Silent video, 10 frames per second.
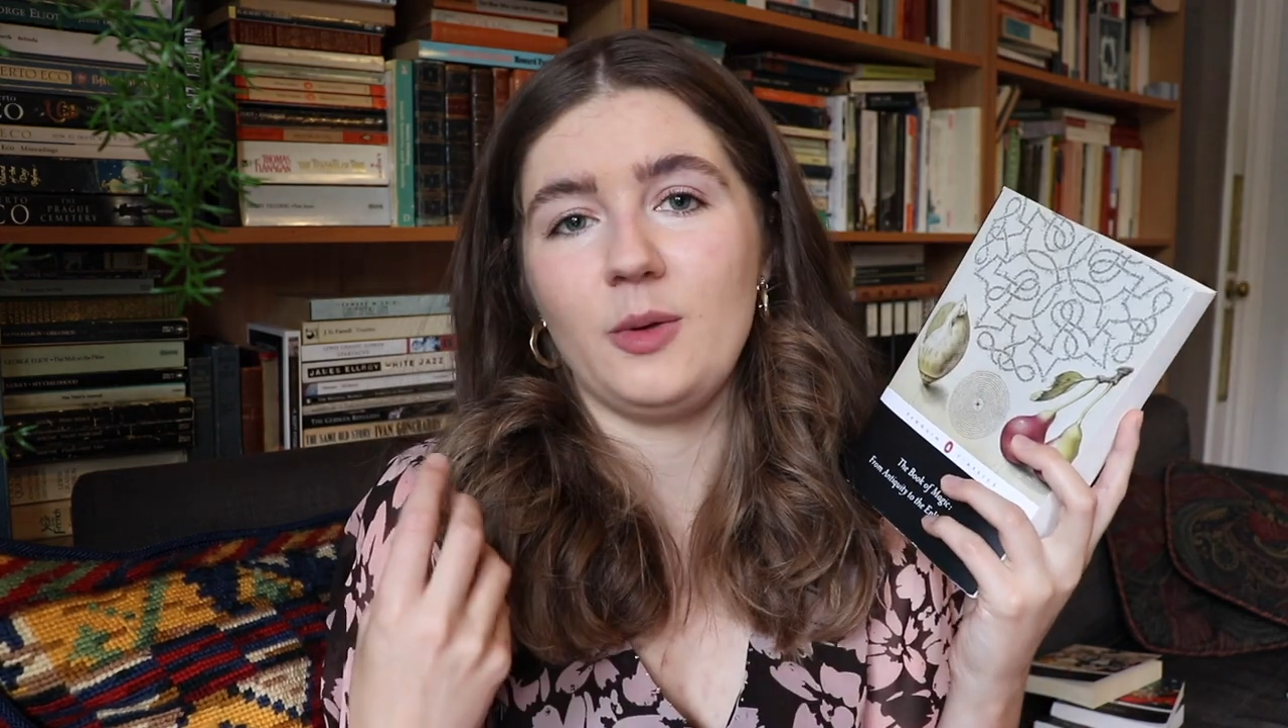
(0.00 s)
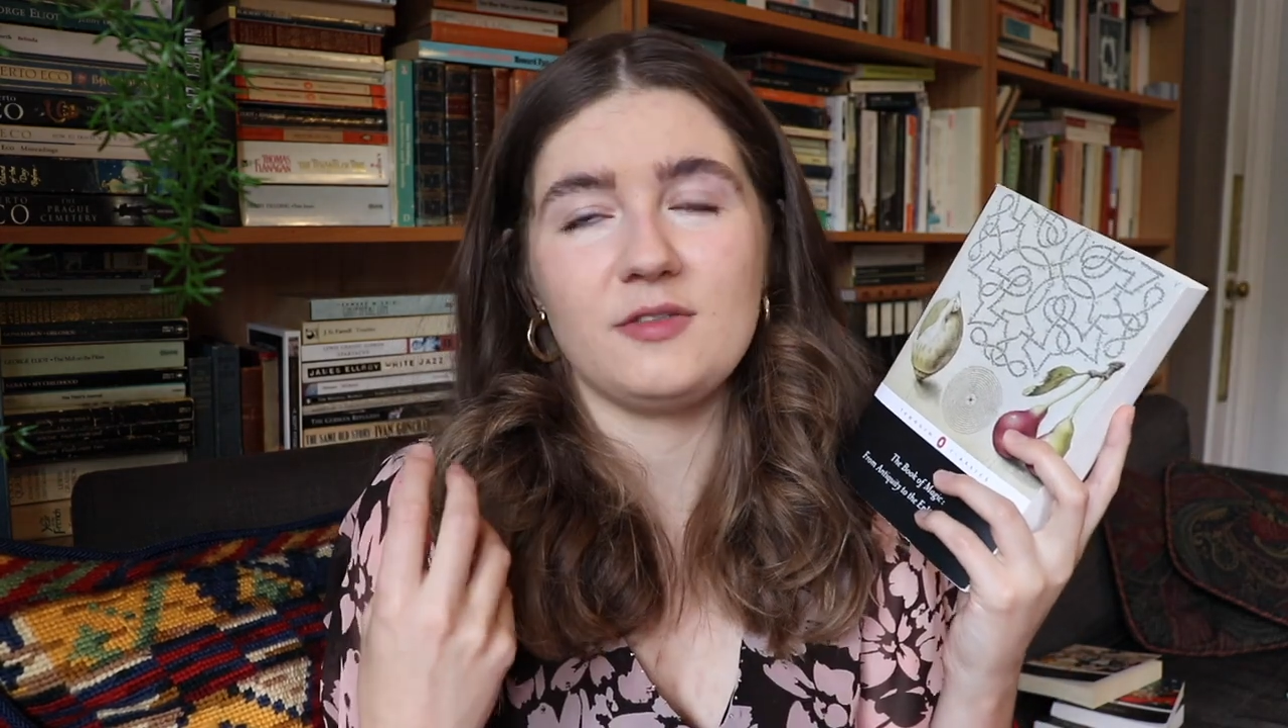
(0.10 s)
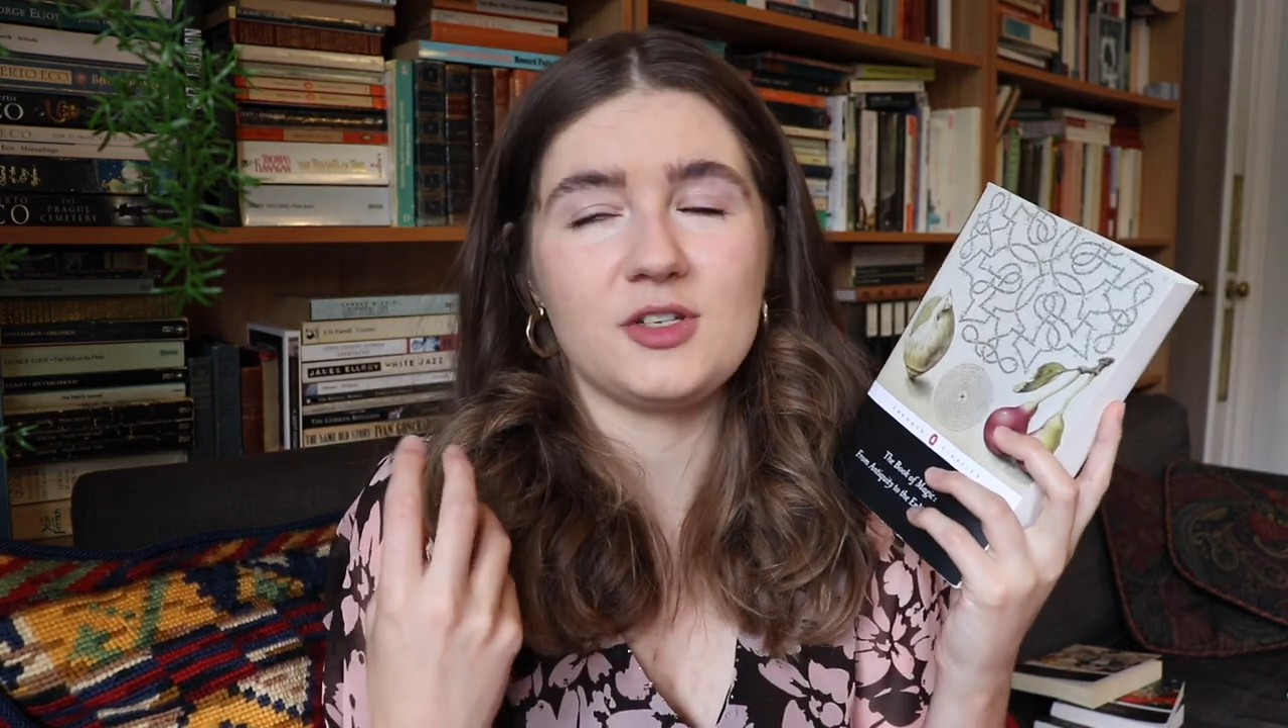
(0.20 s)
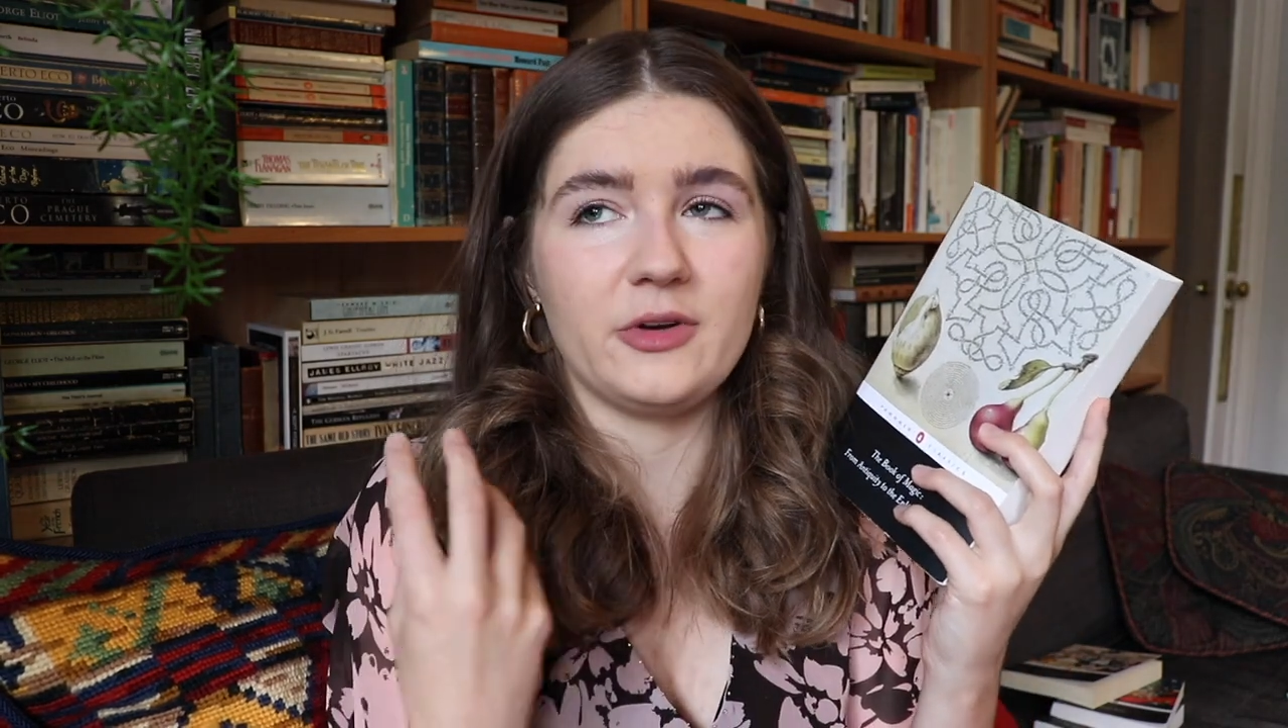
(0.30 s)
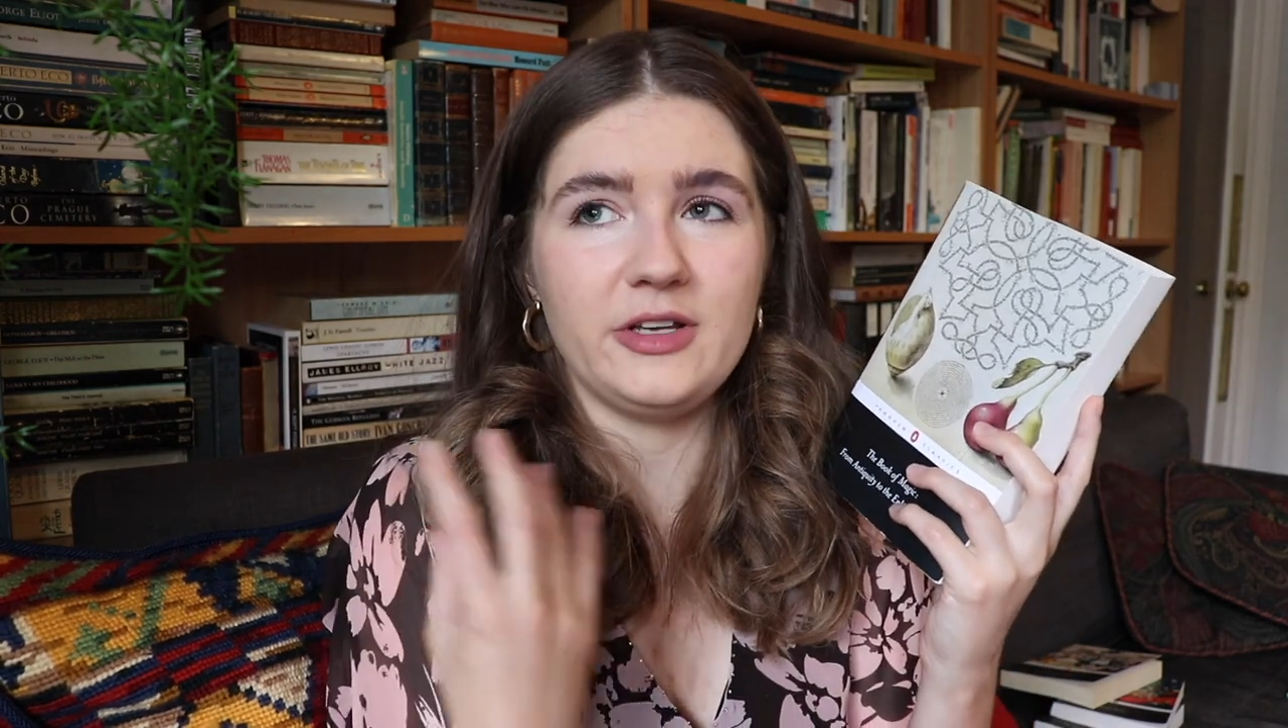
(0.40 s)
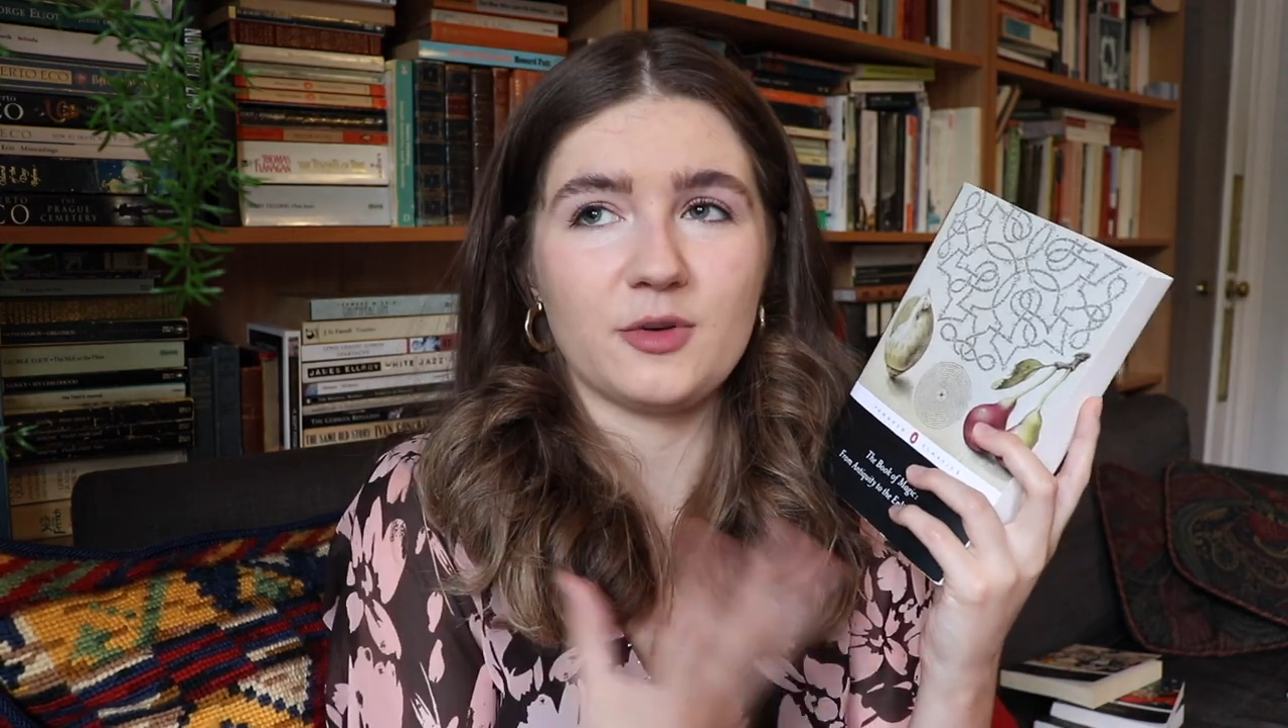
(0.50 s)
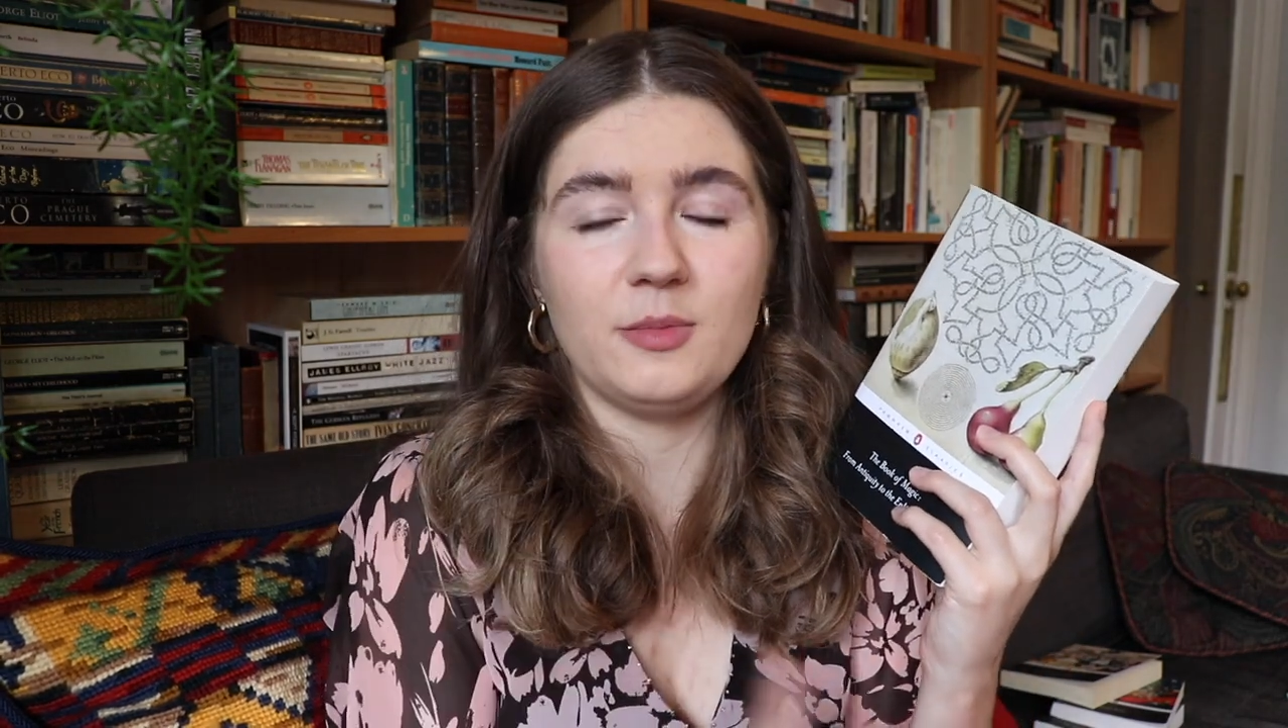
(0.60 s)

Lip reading: we have stories